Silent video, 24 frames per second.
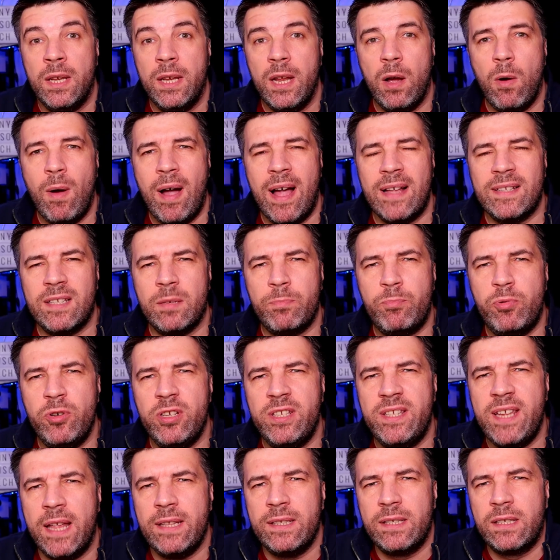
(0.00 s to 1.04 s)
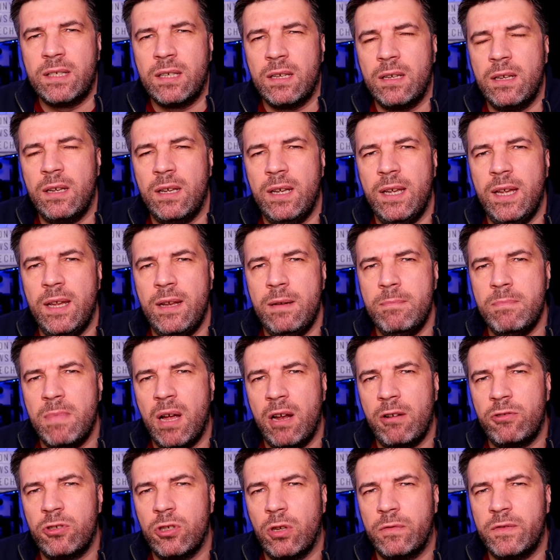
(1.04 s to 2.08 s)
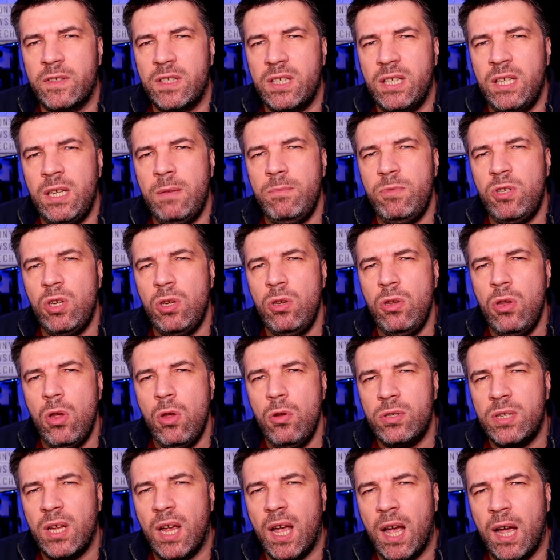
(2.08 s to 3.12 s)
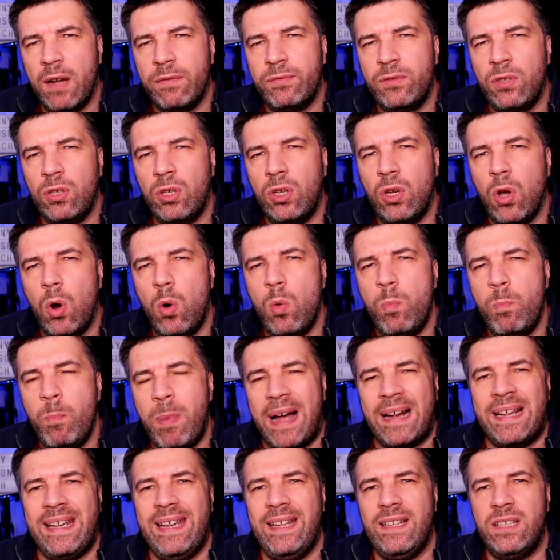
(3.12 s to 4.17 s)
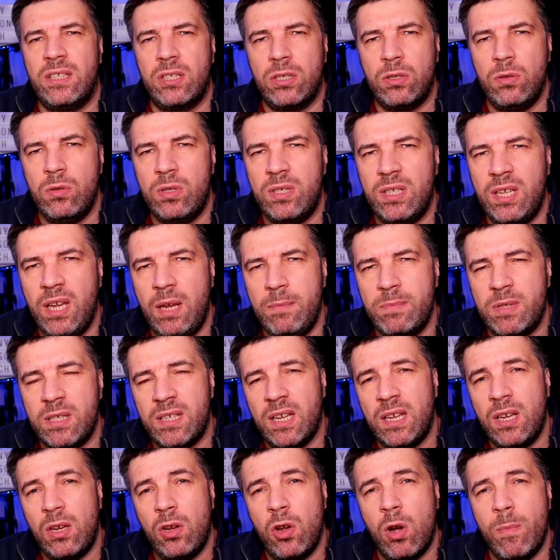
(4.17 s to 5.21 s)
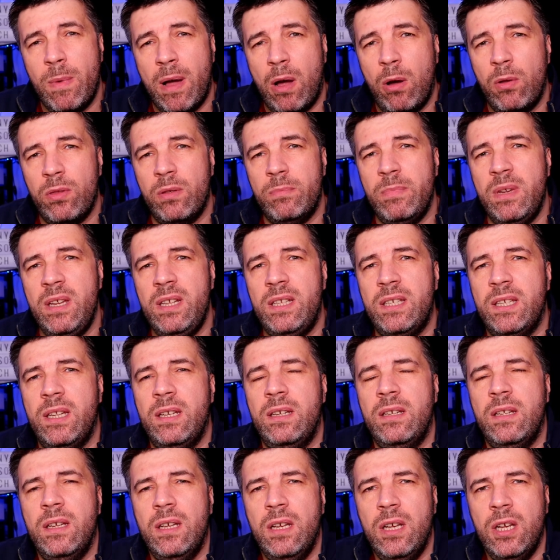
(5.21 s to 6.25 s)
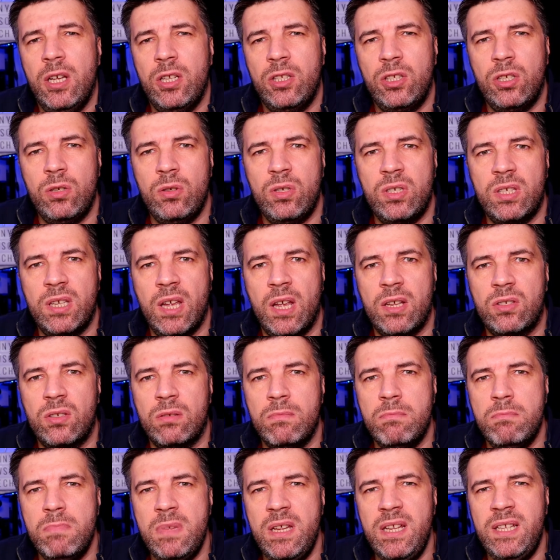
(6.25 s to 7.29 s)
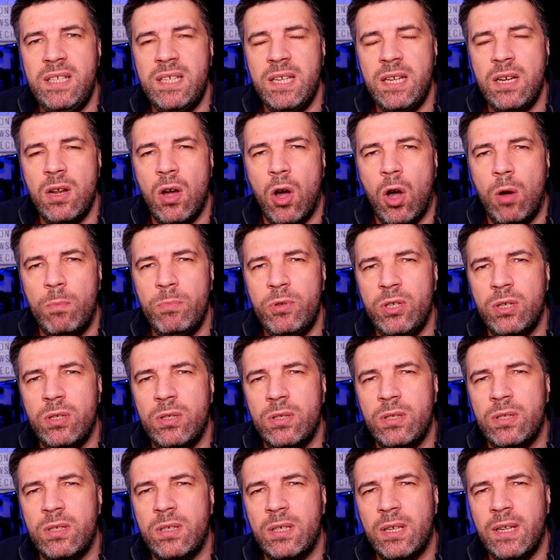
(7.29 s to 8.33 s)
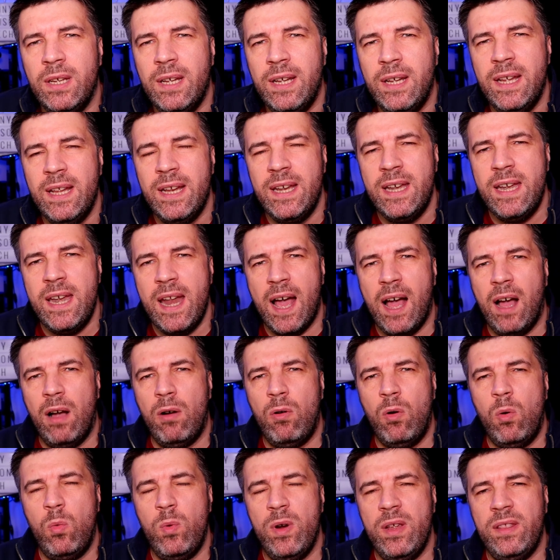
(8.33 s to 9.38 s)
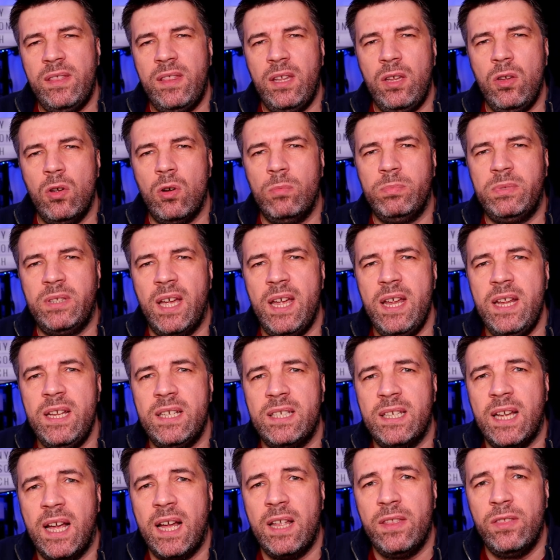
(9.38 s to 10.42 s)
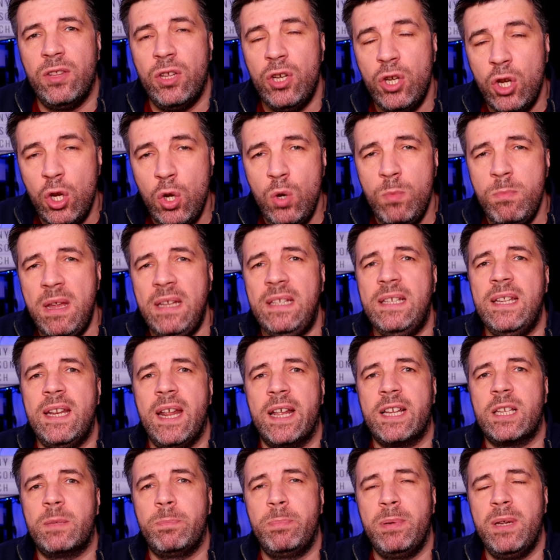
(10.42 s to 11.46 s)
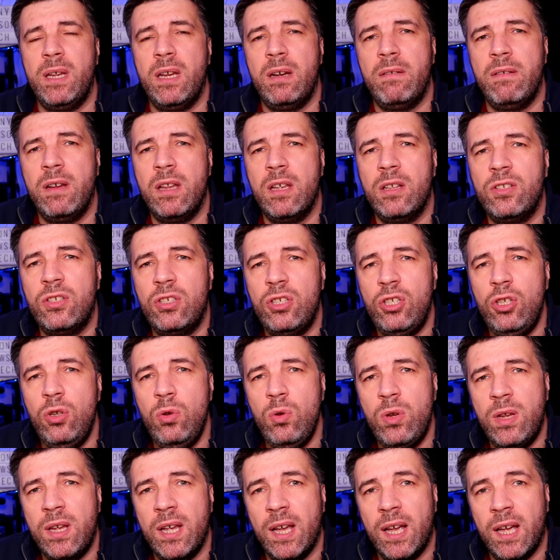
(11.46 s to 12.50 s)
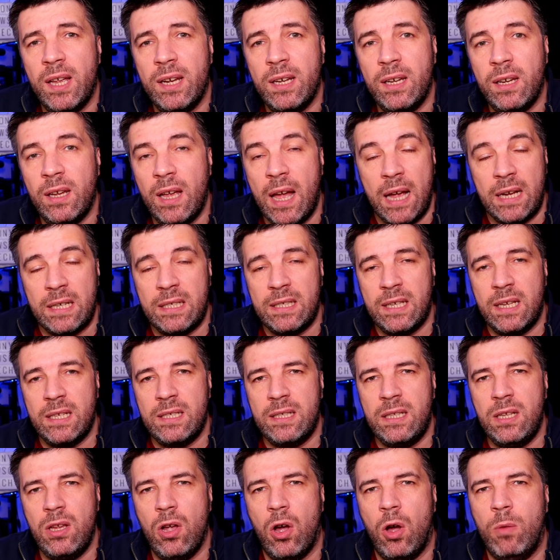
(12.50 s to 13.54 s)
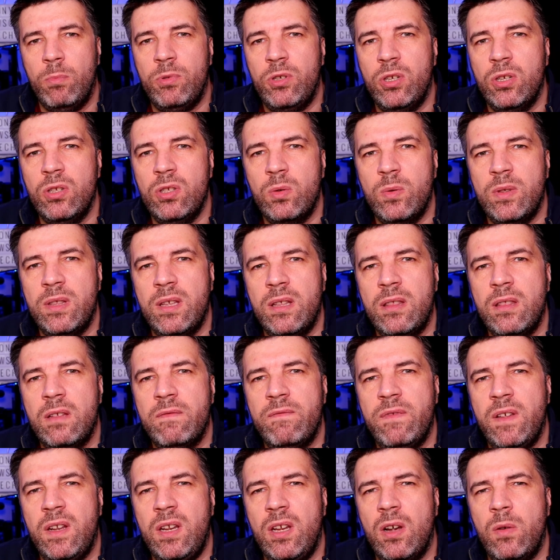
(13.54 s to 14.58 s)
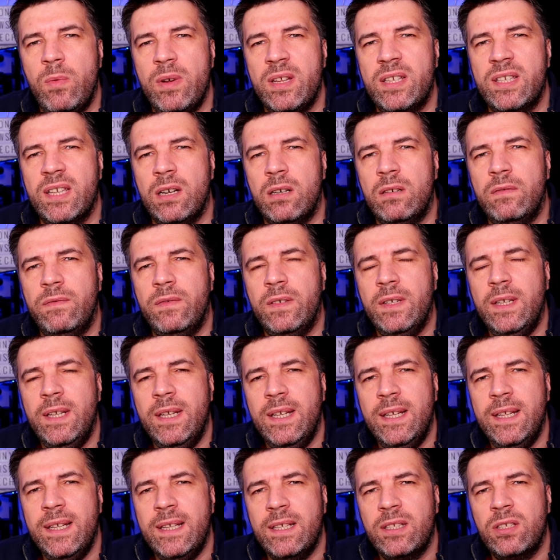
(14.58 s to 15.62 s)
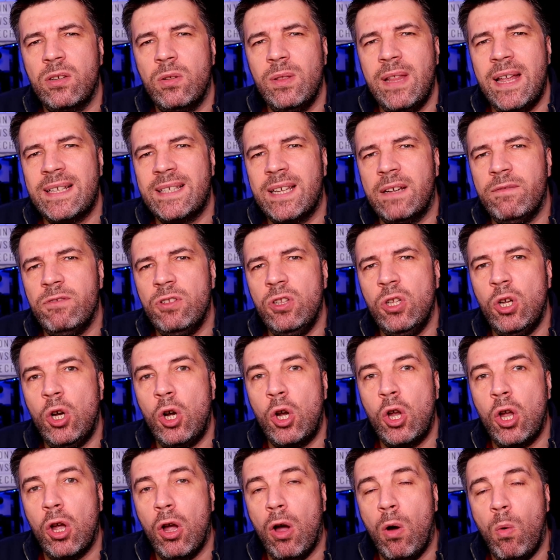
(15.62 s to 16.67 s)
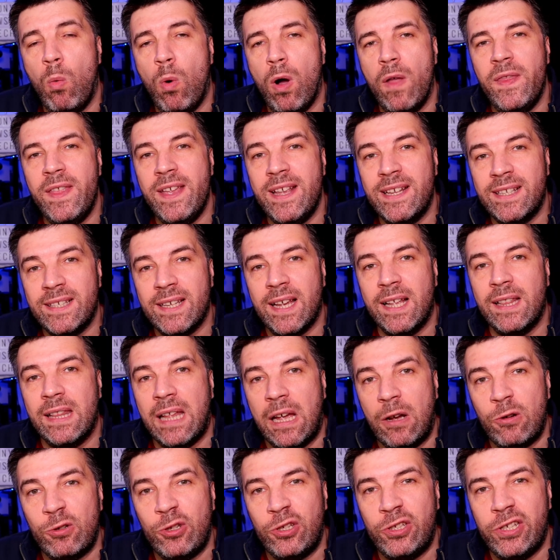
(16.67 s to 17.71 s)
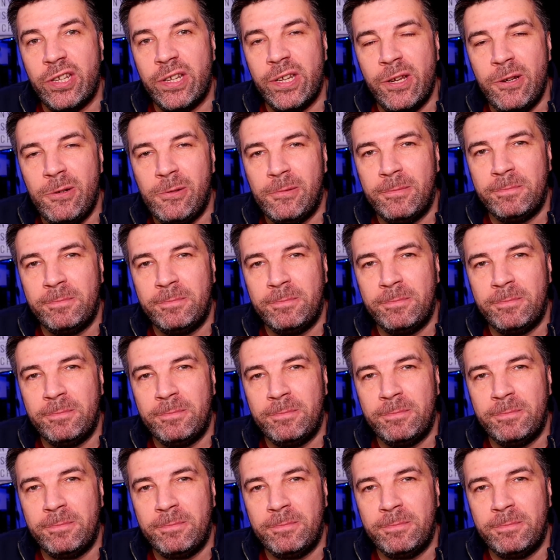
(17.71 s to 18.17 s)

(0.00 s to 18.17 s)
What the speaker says: Now, as a presenter in Microsoft Teams, you used to have to go back into Teams, as in come out of the meeting to set some meeting options. Now, with the updates and the new meeting experience, you can access the options within the video itself. So let's have a look at what this allows you to do.